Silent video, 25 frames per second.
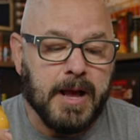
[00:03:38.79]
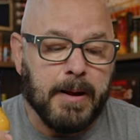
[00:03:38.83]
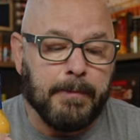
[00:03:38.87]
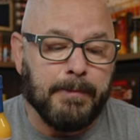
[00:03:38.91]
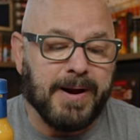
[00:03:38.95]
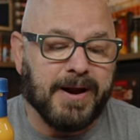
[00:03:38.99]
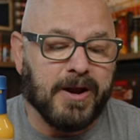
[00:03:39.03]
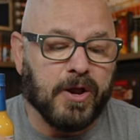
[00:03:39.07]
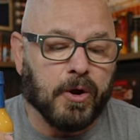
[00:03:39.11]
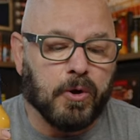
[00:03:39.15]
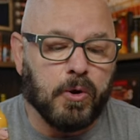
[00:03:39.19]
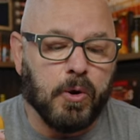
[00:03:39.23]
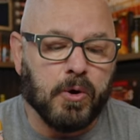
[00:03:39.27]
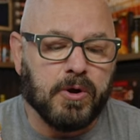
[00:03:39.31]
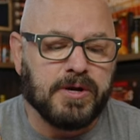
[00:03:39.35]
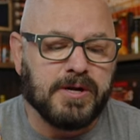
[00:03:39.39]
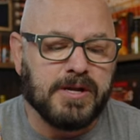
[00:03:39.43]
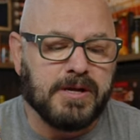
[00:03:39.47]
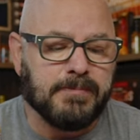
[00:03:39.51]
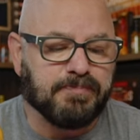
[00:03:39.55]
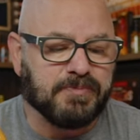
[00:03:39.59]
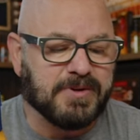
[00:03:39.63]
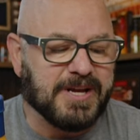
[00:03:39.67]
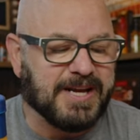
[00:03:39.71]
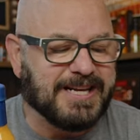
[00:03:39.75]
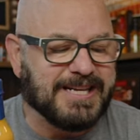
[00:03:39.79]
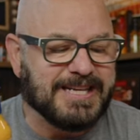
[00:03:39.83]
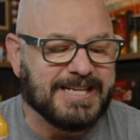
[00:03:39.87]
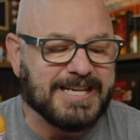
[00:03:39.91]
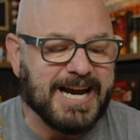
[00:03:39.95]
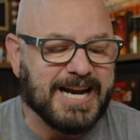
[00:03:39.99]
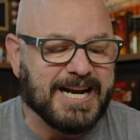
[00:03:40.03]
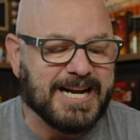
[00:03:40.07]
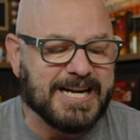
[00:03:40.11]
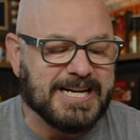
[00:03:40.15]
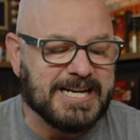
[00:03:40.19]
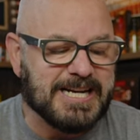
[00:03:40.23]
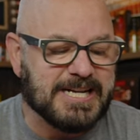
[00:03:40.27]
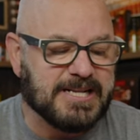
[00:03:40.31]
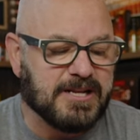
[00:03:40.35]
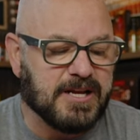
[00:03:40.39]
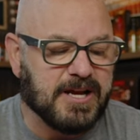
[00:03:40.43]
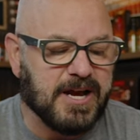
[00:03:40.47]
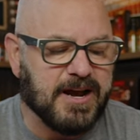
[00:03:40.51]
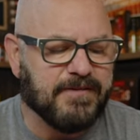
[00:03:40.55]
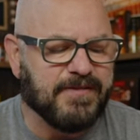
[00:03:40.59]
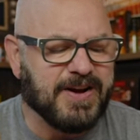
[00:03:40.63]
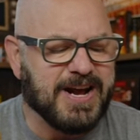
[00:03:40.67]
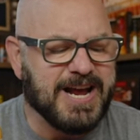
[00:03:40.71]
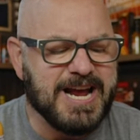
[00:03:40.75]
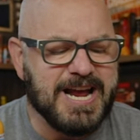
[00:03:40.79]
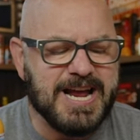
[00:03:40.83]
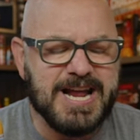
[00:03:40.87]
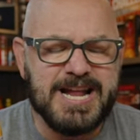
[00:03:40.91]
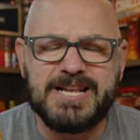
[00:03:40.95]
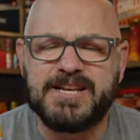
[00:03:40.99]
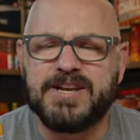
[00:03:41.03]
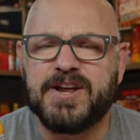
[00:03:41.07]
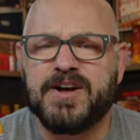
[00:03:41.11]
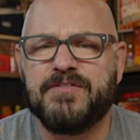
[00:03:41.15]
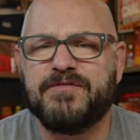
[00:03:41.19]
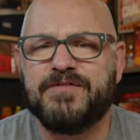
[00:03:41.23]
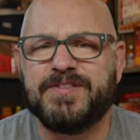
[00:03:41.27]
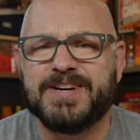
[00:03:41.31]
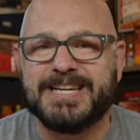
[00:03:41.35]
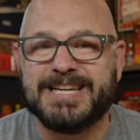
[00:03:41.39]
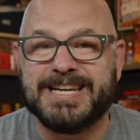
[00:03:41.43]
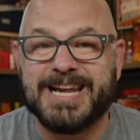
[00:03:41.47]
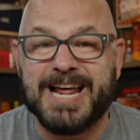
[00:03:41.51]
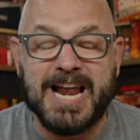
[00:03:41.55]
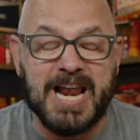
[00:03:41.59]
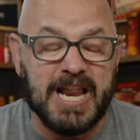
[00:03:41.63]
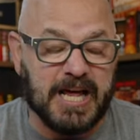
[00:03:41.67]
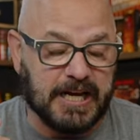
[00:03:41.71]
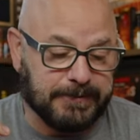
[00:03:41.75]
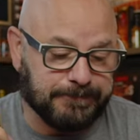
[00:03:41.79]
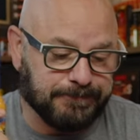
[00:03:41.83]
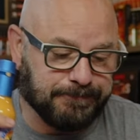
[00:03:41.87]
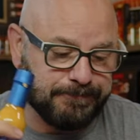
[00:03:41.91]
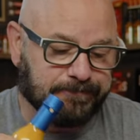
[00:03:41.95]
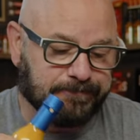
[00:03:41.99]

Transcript: by the coconut nuttiness of a hint of vanilla.